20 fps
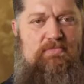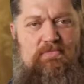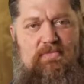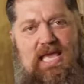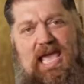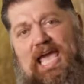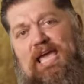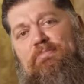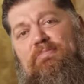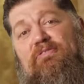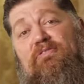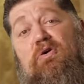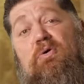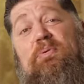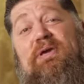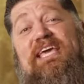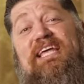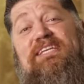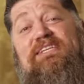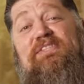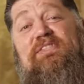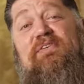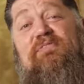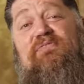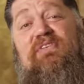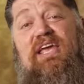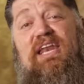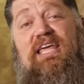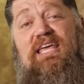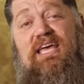Hey, before we get to the
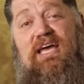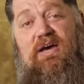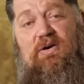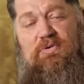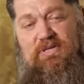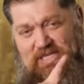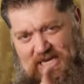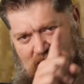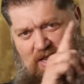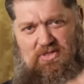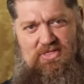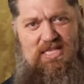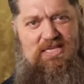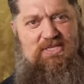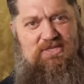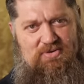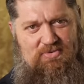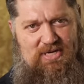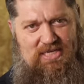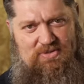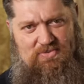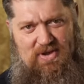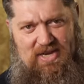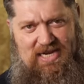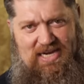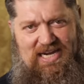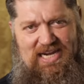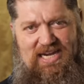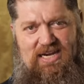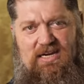video, which I know this is the reason why you're
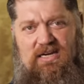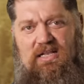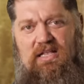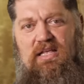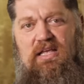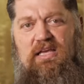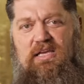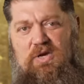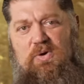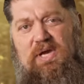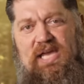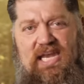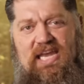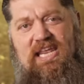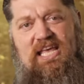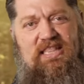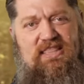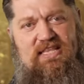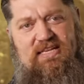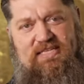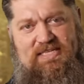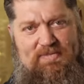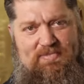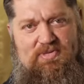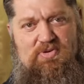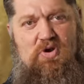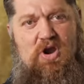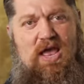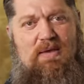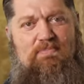here, go ahead and hit the
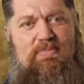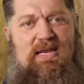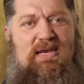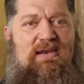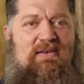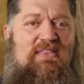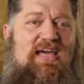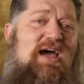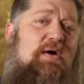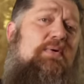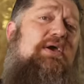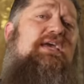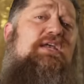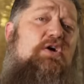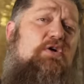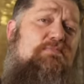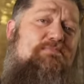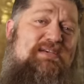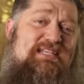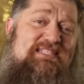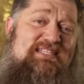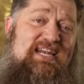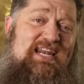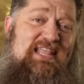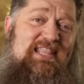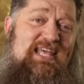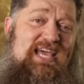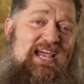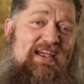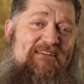subscribe button. That way you don't miss
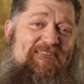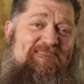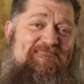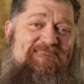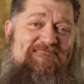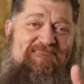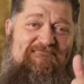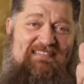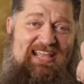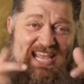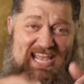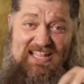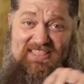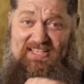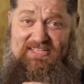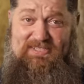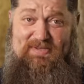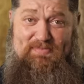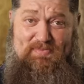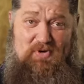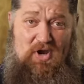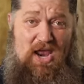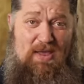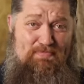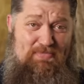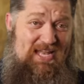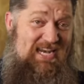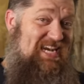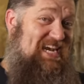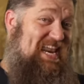anything. Hit the subscribe
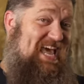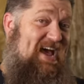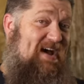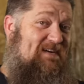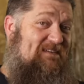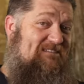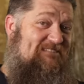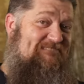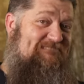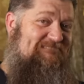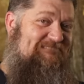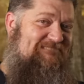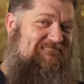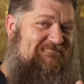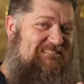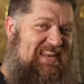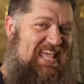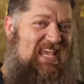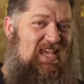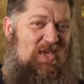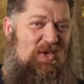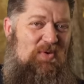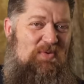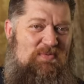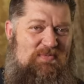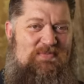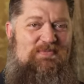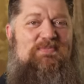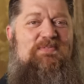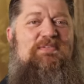button now. Thank you.
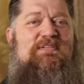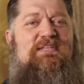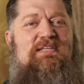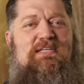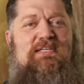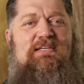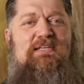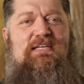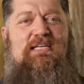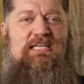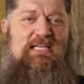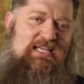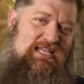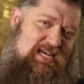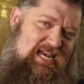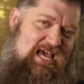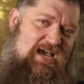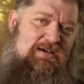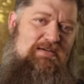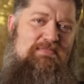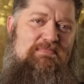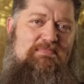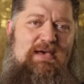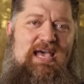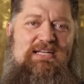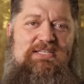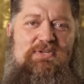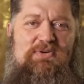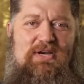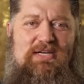Now, back
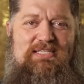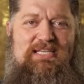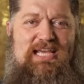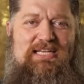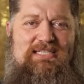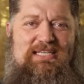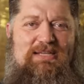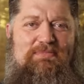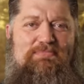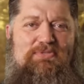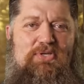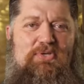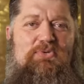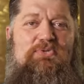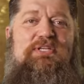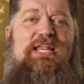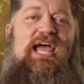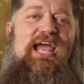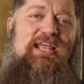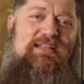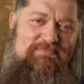to our Tech Tip Tuesday.